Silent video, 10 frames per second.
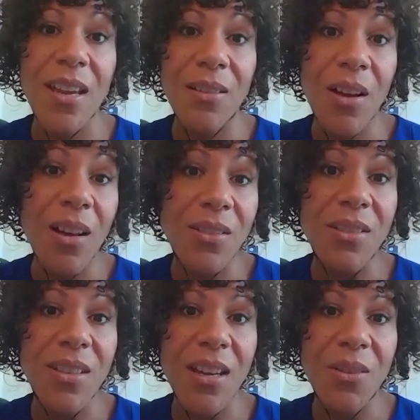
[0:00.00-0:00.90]

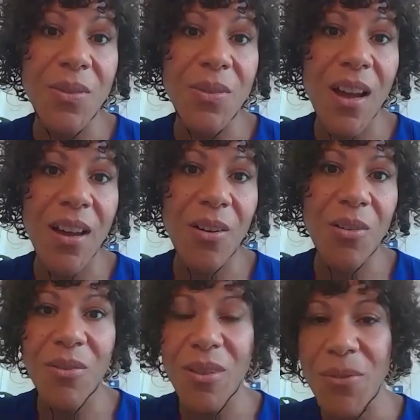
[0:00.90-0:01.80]
consultative
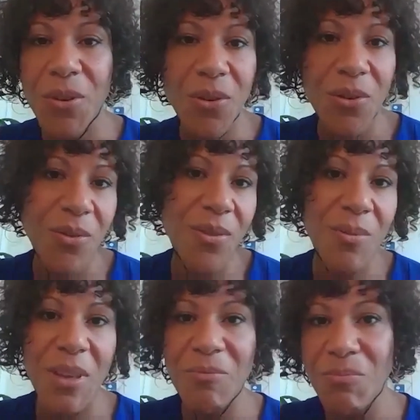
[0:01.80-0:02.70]
style. If you're, I
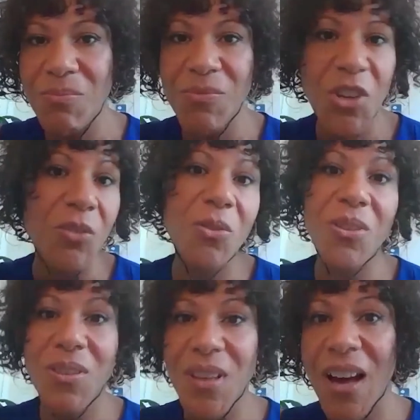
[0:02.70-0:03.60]
mean, gender
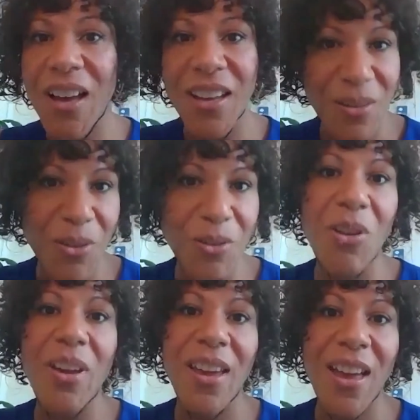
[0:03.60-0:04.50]
aside, if you're
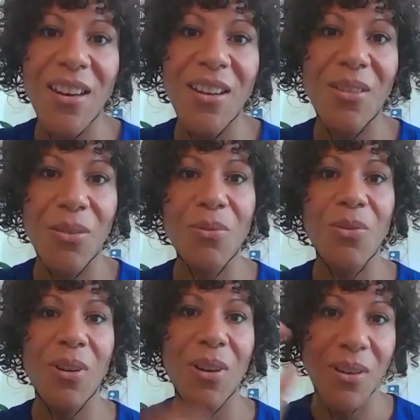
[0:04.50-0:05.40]
looking at it
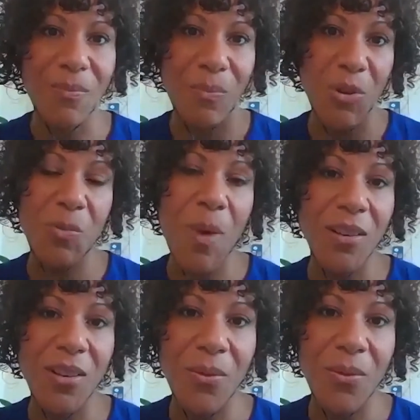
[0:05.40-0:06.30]
through a
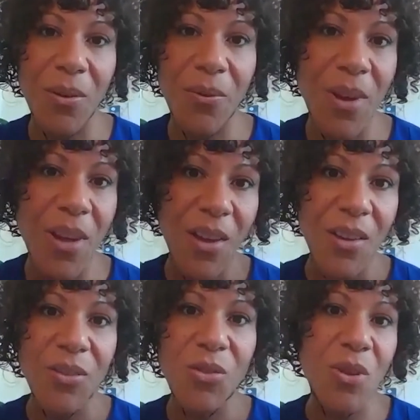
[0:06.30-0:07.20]
perspective of
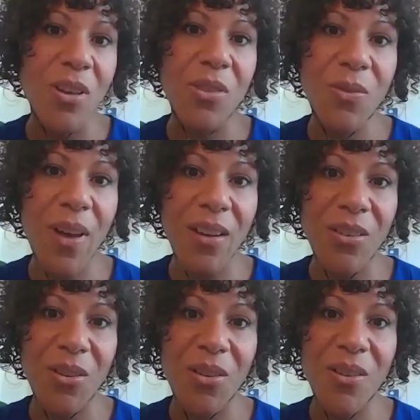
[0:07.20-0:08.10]
Strengths
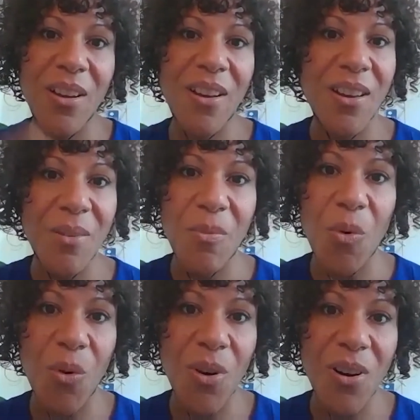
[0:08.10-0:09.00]
Finder
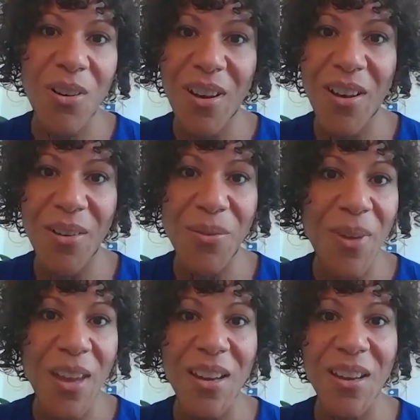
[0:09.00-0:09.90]
or of
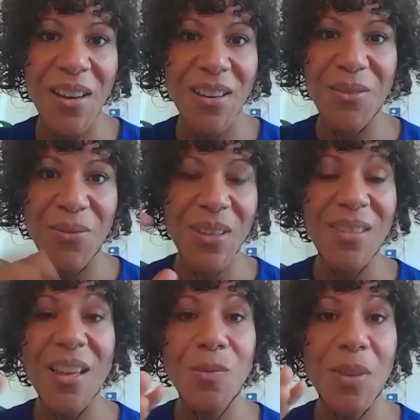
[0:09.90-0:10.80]
any kind of
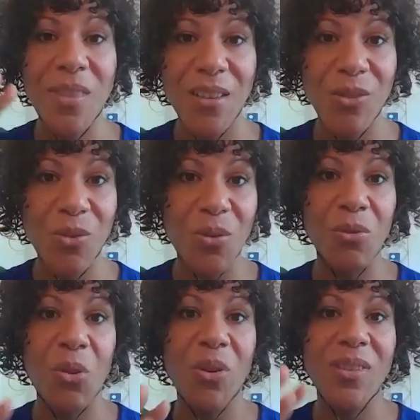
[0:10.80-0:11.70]
assessment that sort of
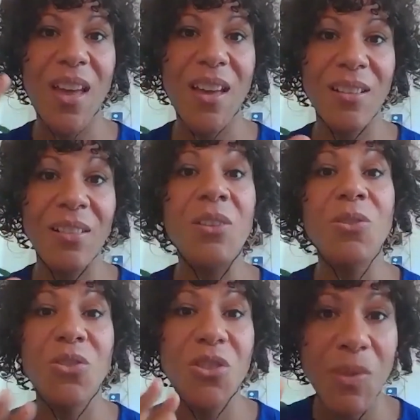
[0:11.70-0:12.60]
looks at
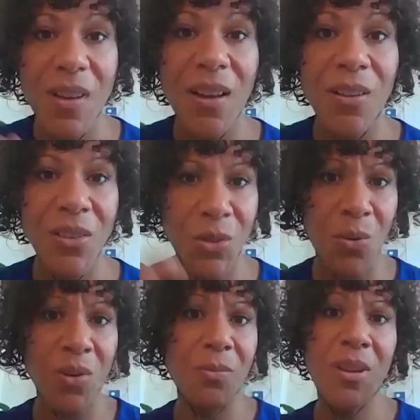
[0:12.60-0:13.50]
leadership style, it's
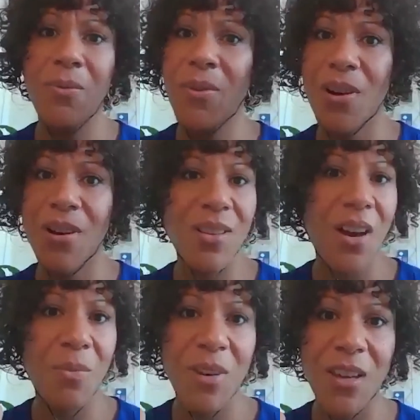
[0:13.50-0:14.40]
going to be very
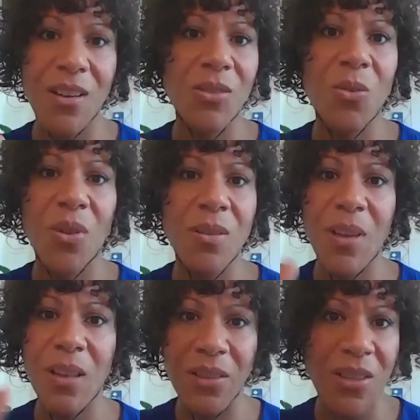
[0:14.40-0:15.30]
dominant. It's going to
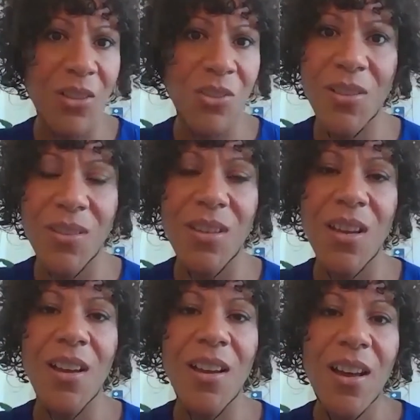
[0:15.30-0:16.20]
litigious.
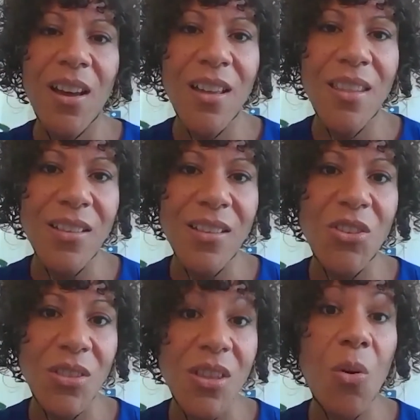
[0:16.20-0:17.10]
That's
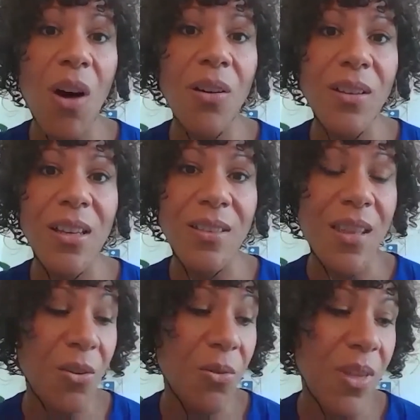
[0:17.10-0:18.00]
just the qualities
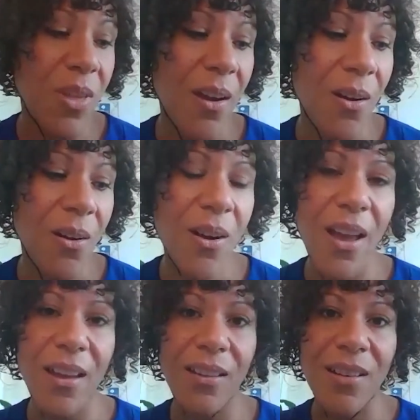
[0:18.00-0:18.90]
that are there.
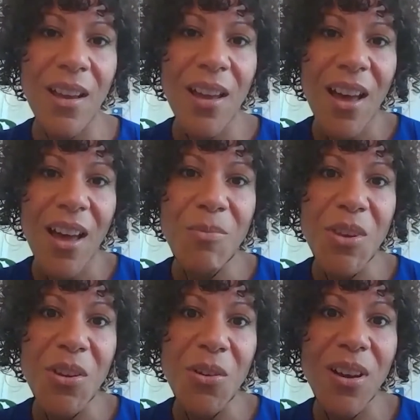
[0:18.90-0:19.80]
And I'm
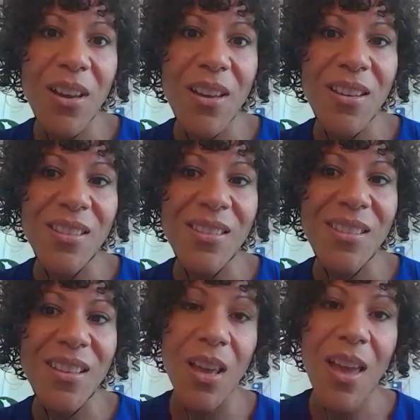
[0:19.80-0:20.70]

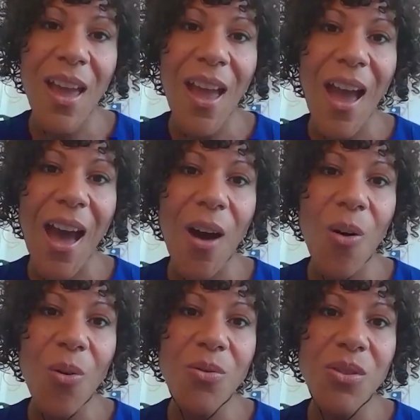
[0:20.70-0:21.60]
curious,
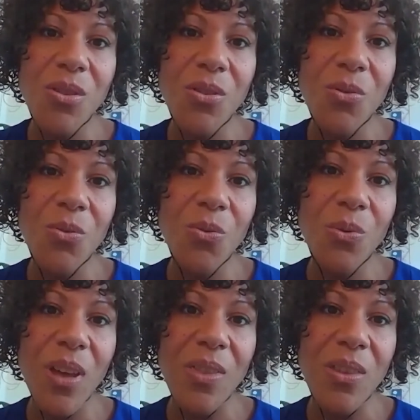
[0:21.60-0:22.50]
how do you
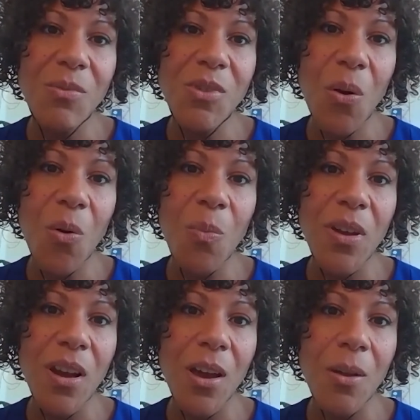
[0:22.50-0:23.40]
get them to
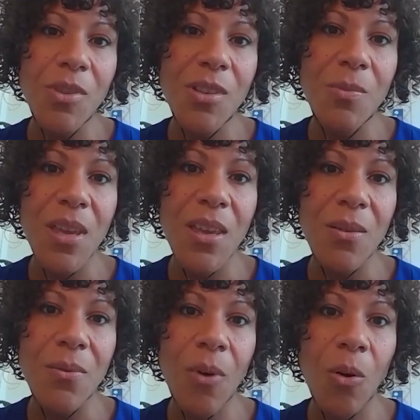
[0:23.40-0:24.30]
open up to be
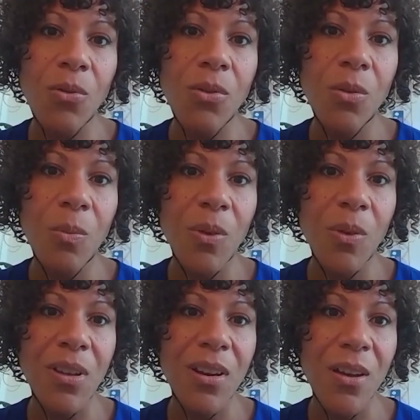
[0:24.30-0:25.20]

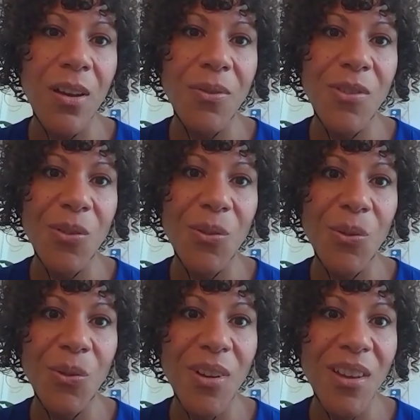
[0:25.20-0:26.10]
vulnerable enough
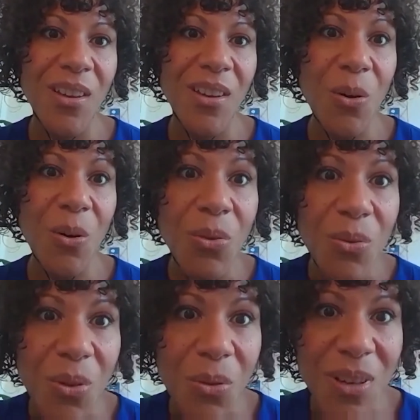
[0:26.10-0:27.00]
to go
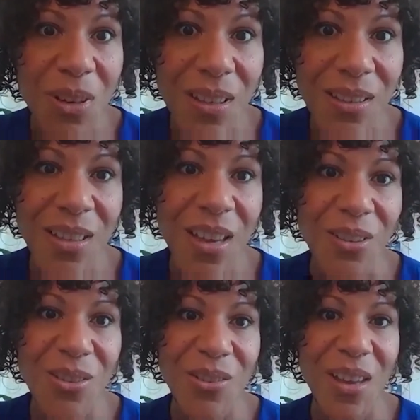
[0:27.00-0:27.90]
through a 360
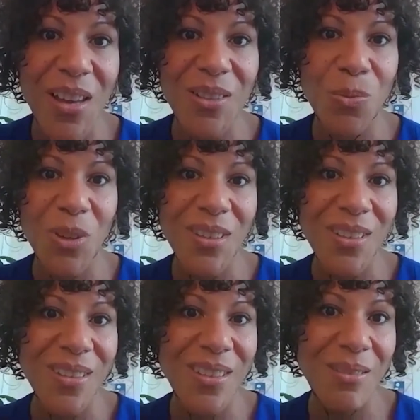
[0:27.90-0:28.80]
exercise? What
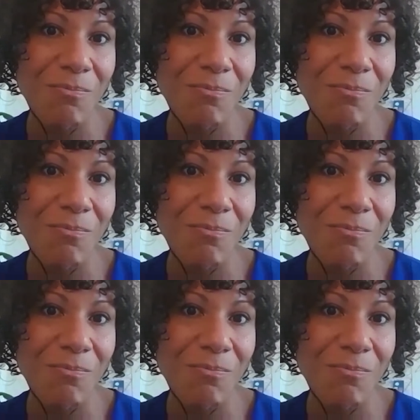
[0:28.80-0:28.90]
does